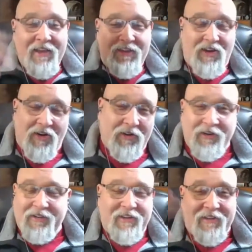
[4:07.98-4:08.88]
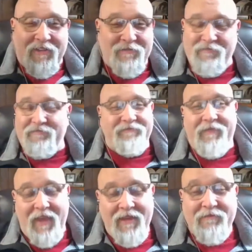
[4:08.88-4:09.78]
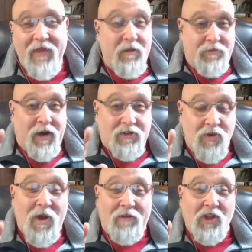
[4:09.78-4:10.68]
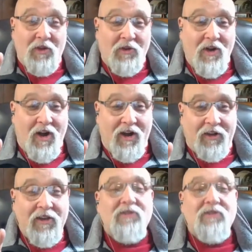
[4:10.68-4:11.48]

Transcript: it's. But I do have a little gong.